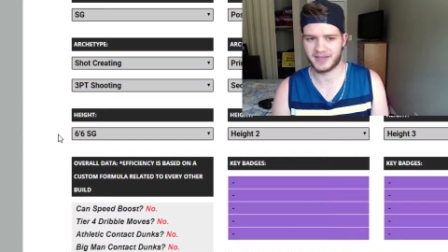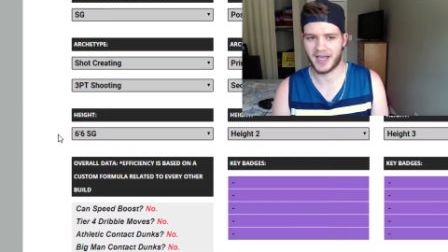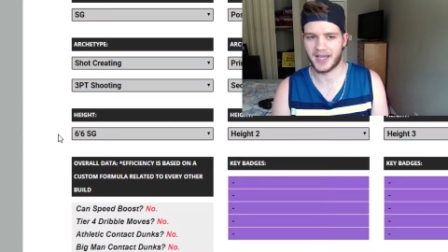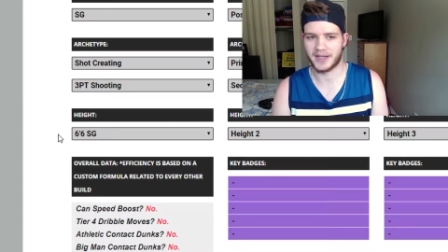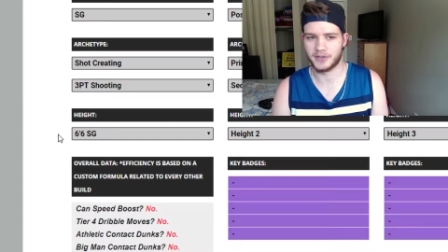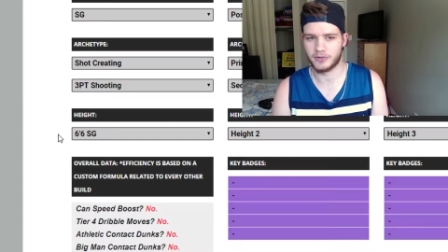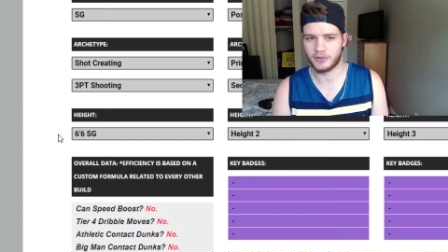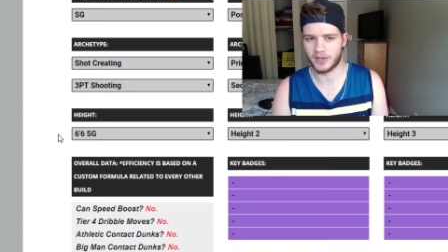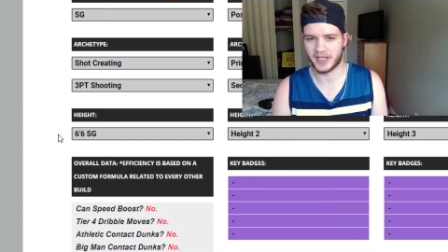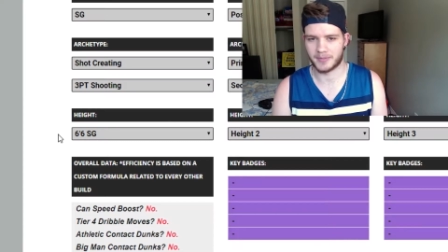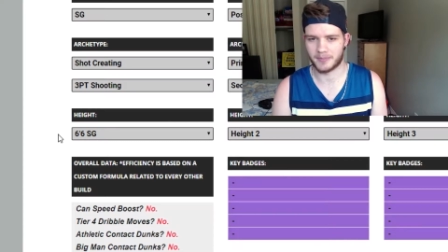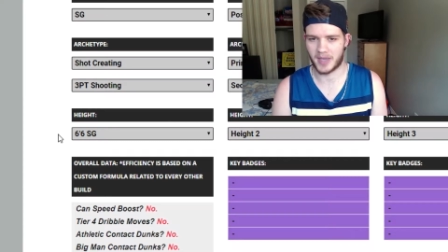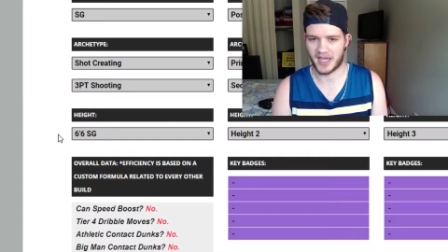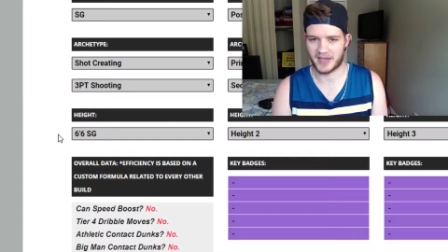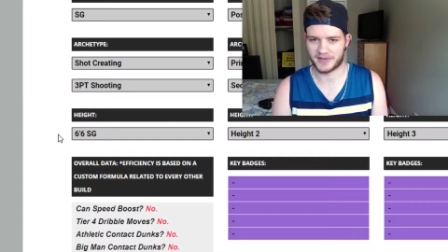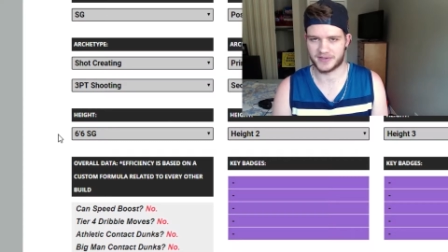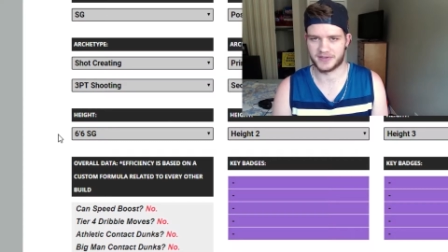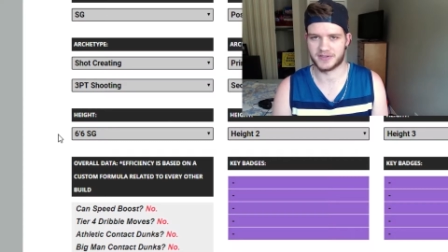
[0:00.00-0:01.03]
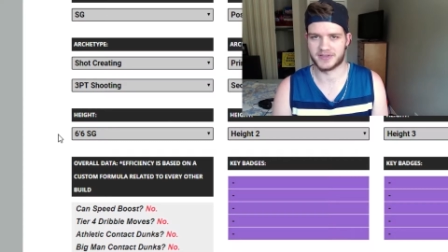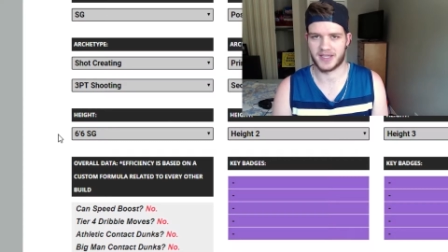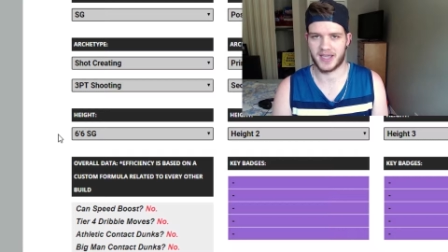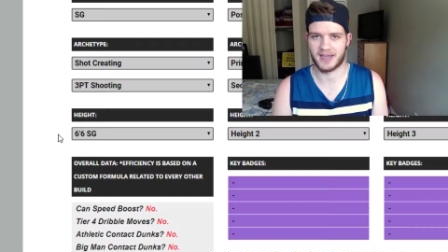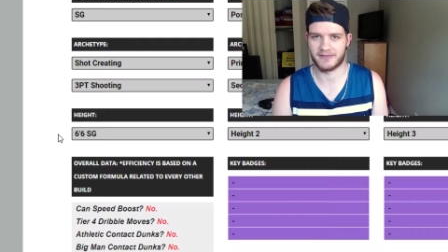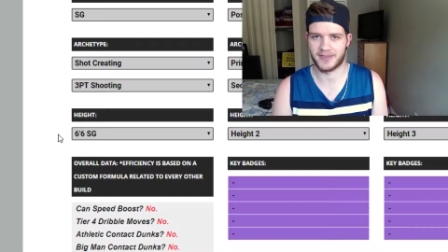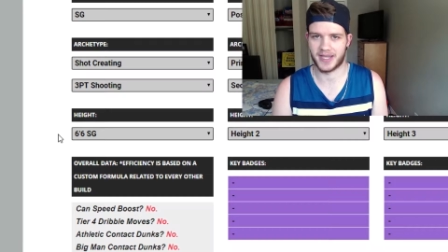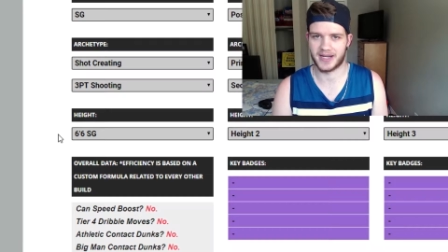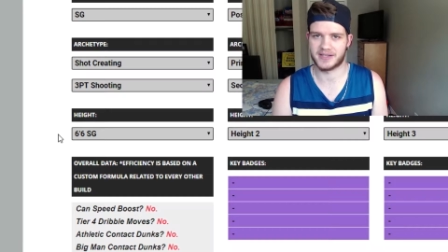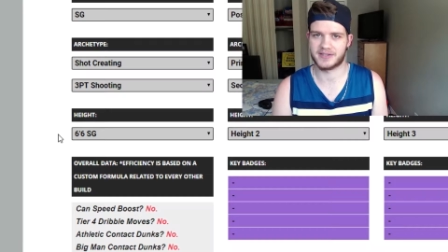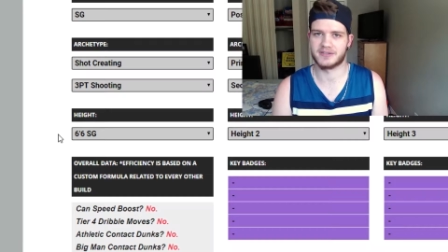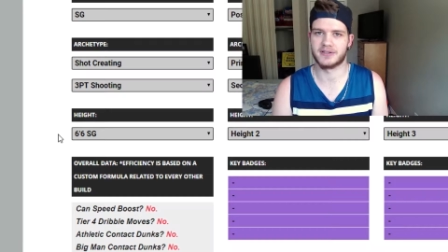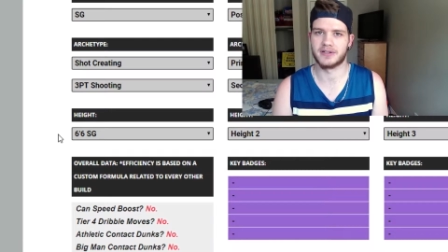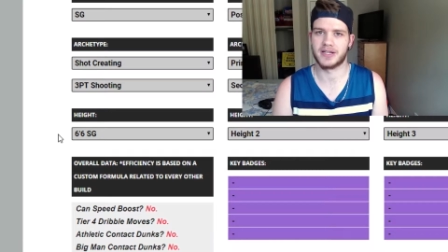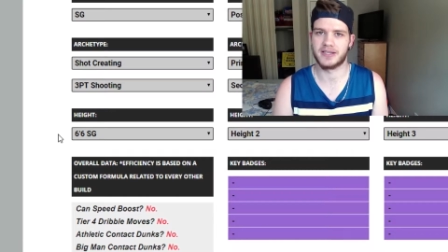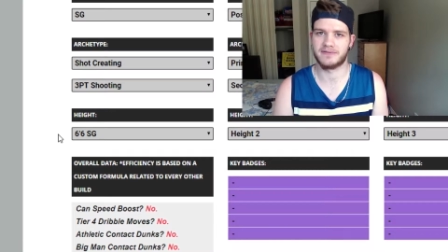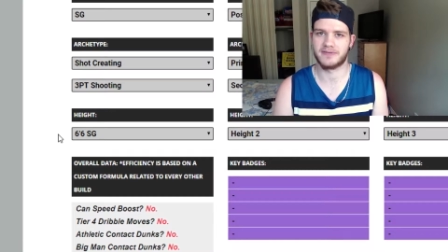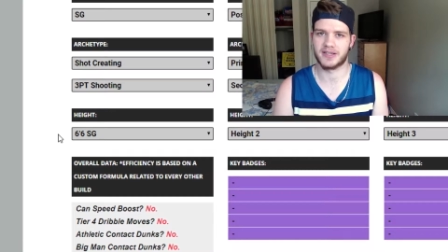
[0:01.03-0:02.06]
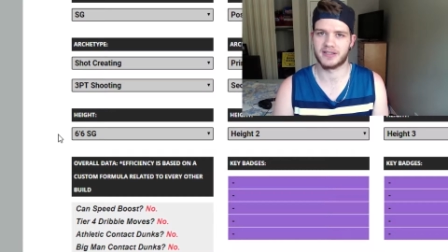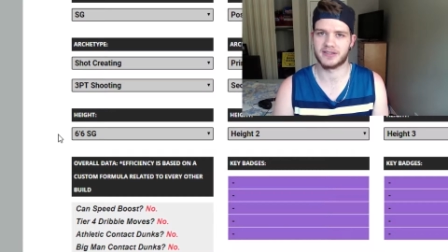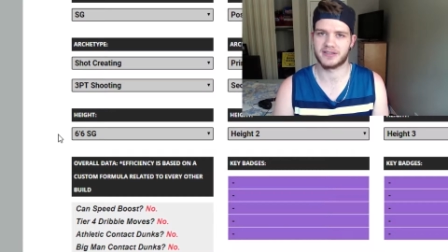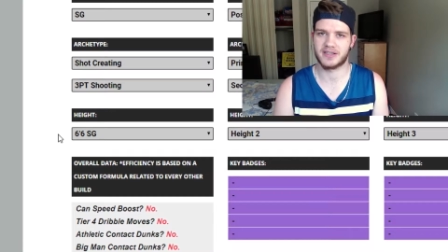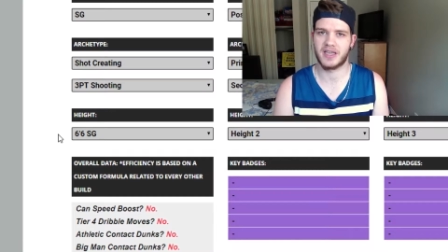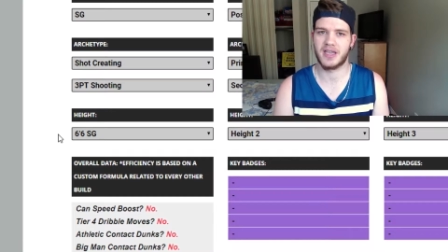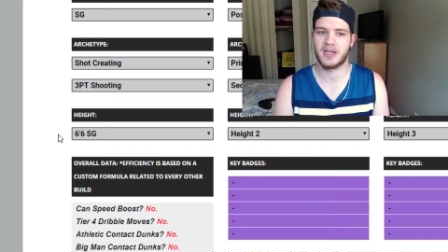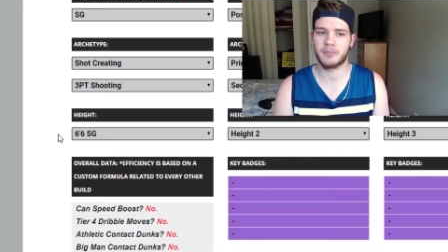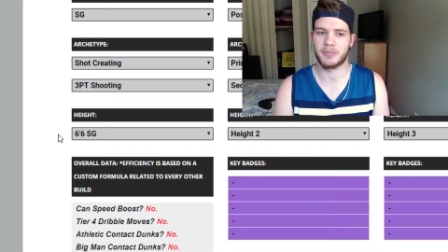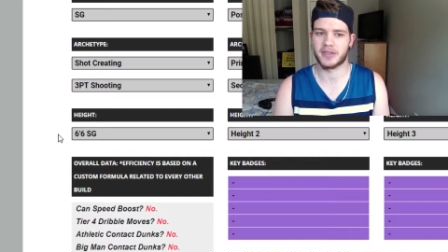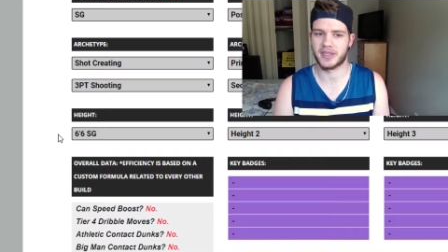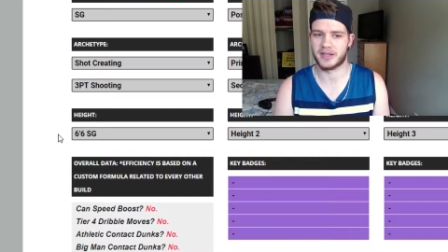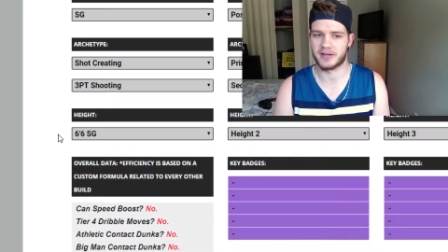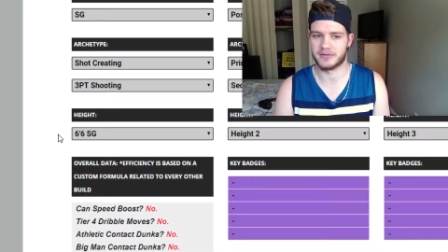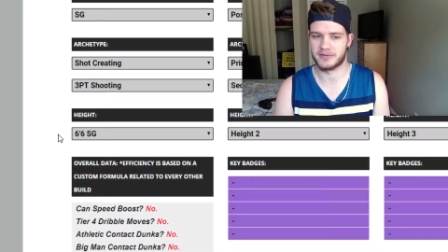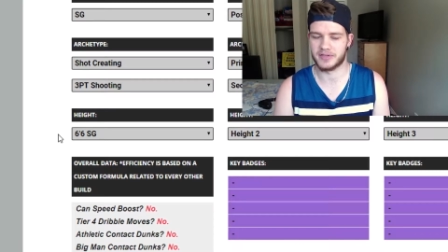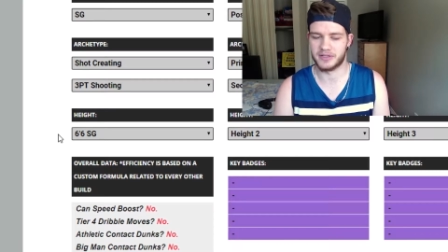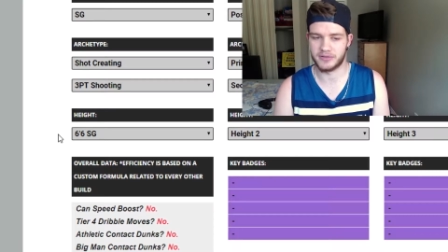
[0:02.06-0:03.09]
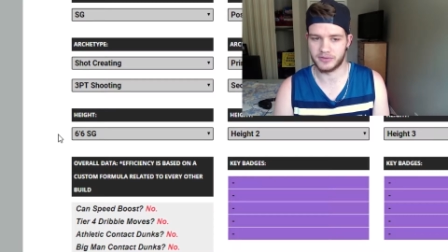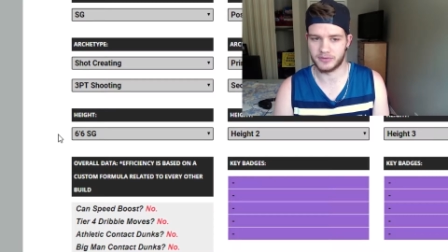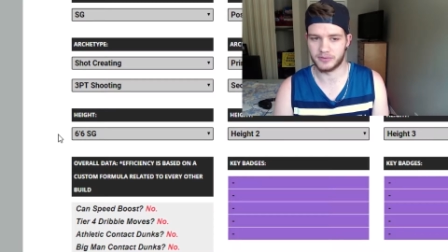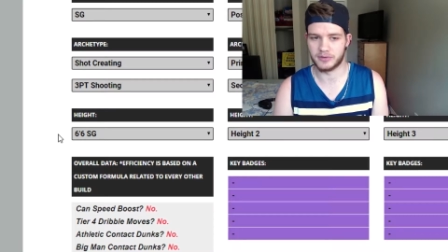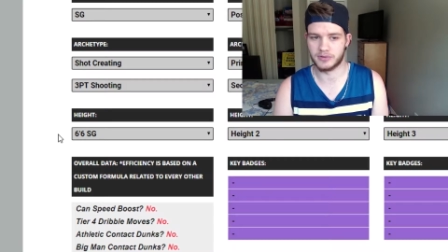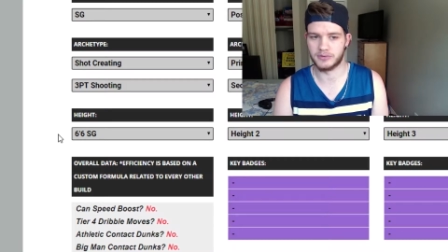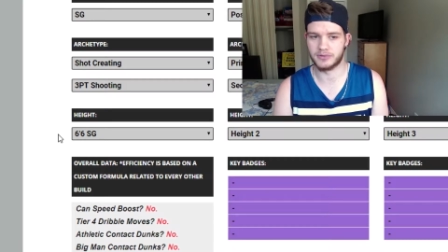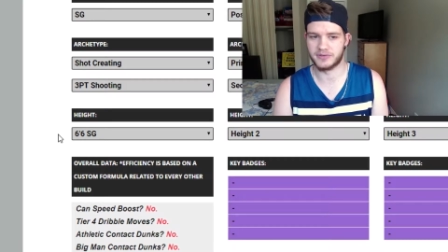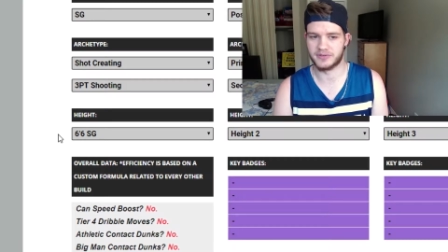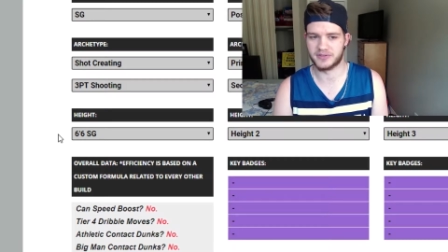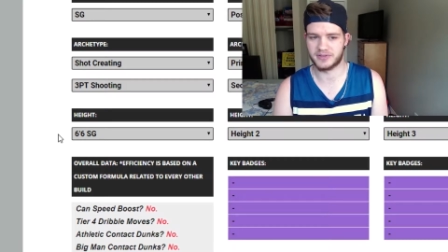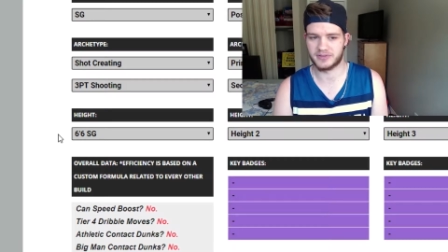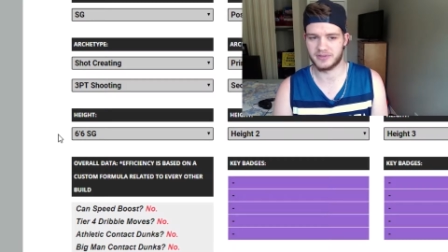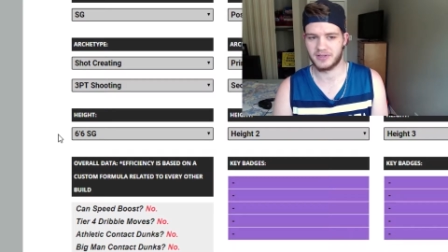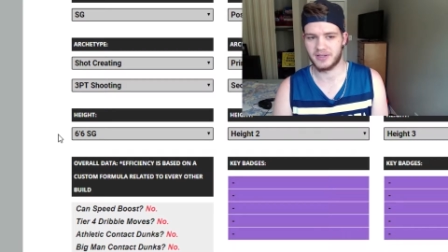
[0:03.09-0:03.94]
I do like max just to have that extra defense, but then you do lose